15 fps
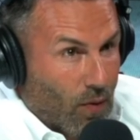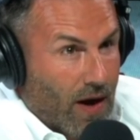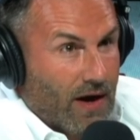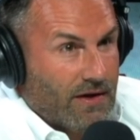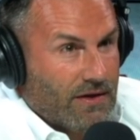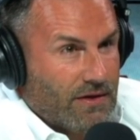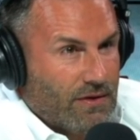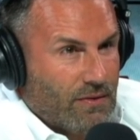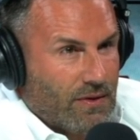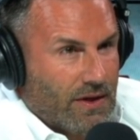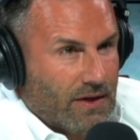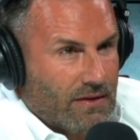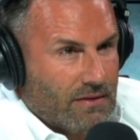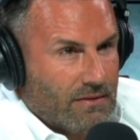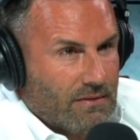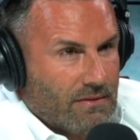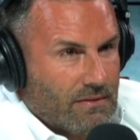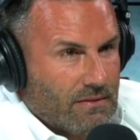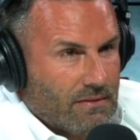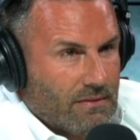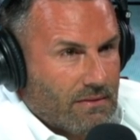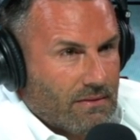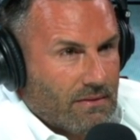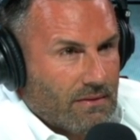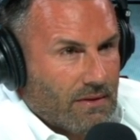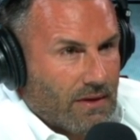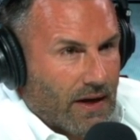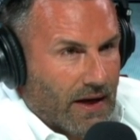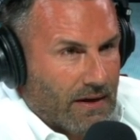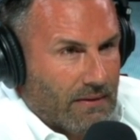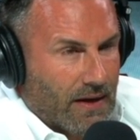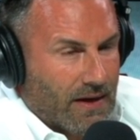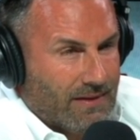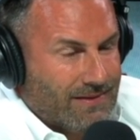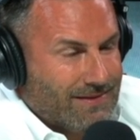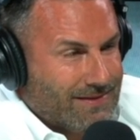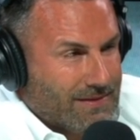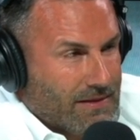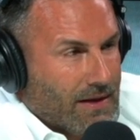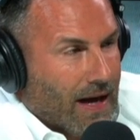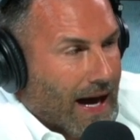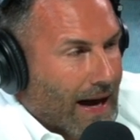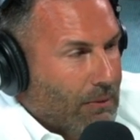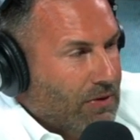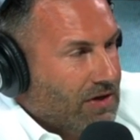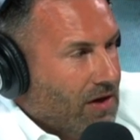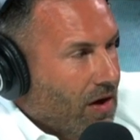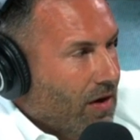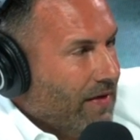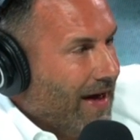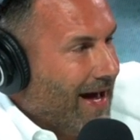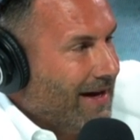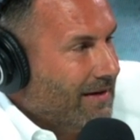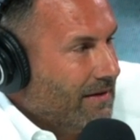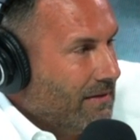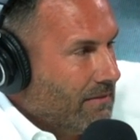why are you doing it? Yeah, and and I would call that,